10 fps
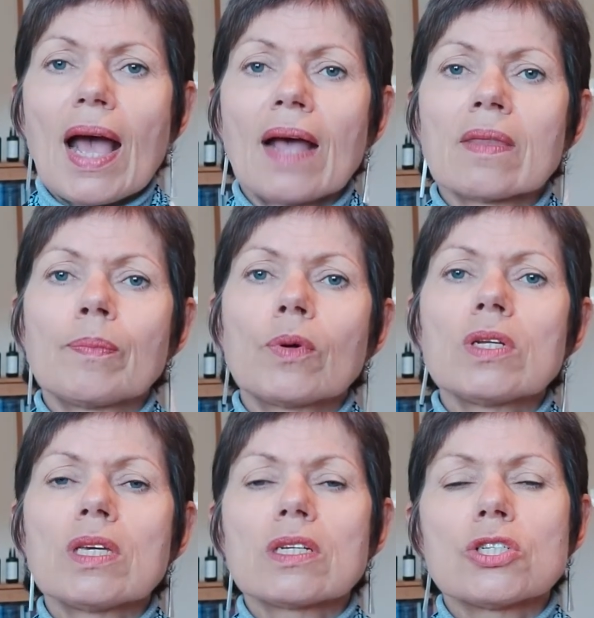And the
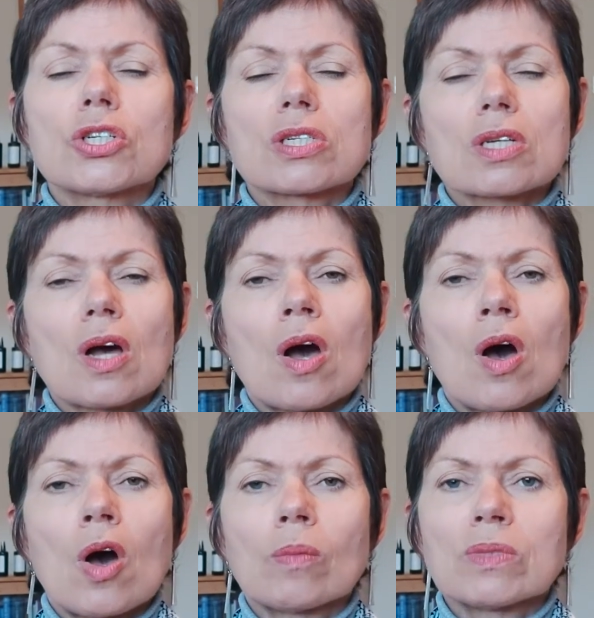body can just
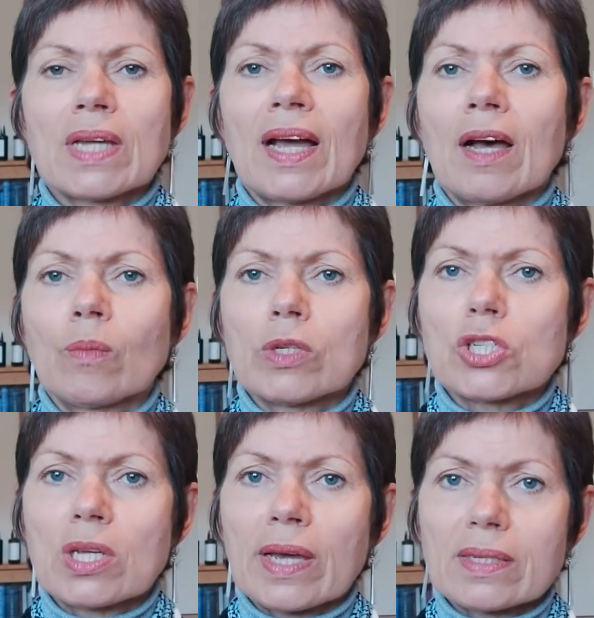calm down when
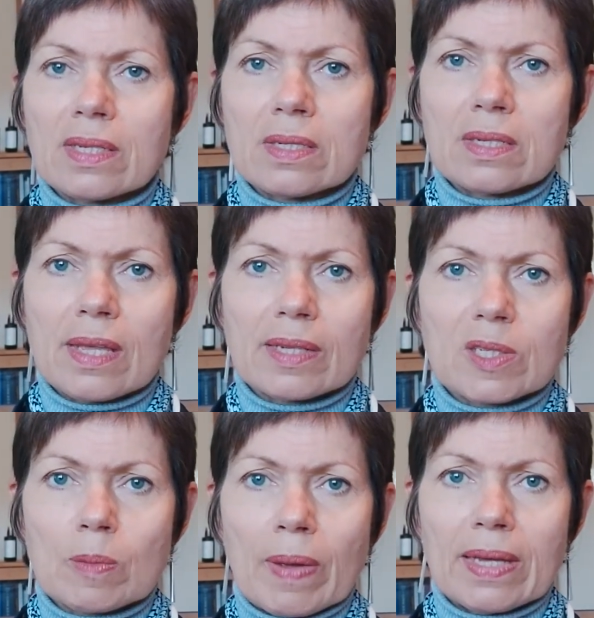she gets into that
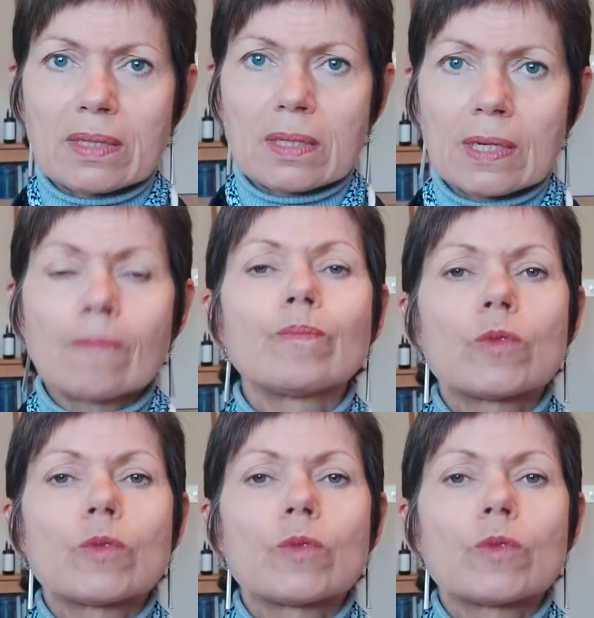space.